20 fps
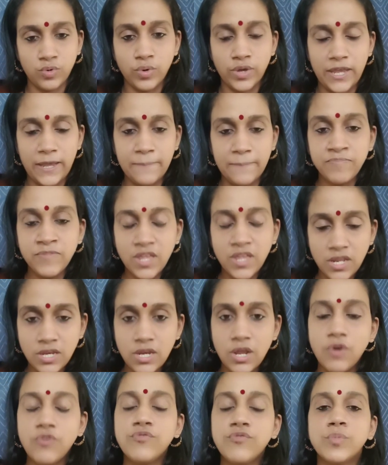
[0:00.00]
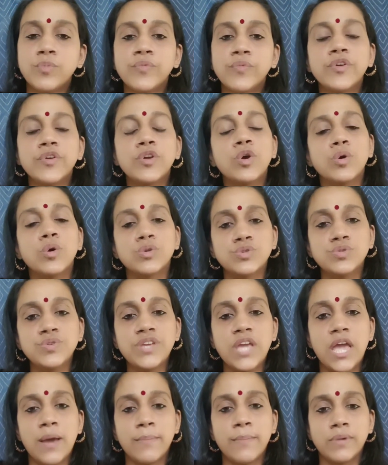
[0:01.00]
Okay, now moving on to
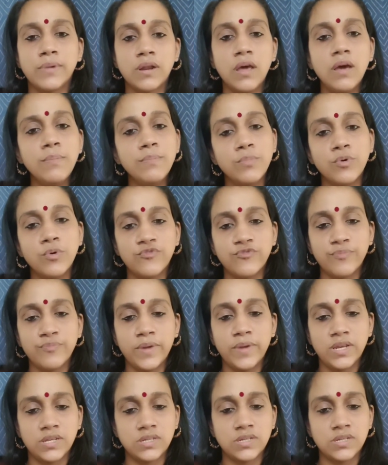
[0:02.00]
camera movement.